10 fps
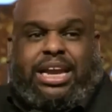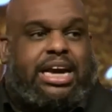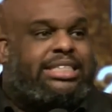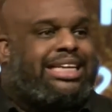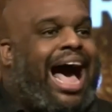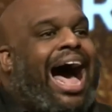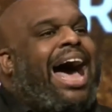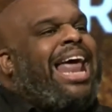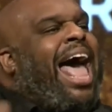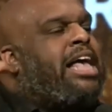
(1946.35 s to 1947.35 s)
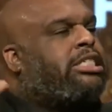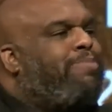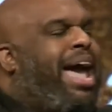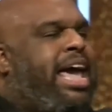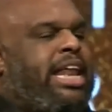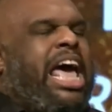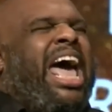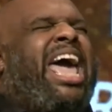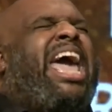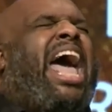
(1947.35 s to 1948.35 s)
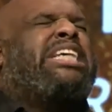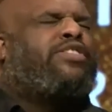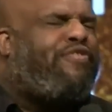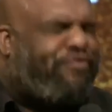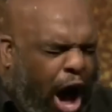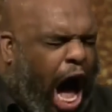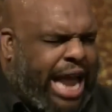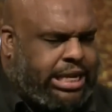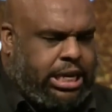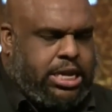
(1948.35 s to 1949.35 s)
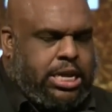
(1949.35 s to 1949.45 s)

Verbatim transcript: Because God has made, He has fought